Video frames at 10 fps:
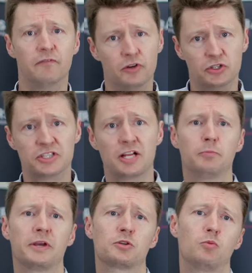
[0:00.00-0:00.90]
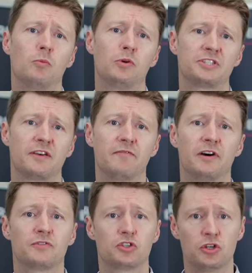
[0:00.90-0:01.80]
versus LPS
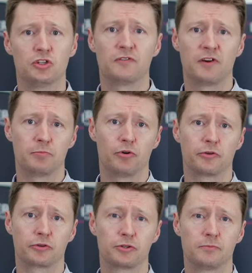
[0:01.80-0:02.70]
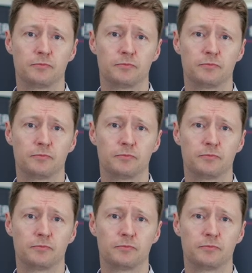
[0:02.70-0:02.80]
1175 certified products.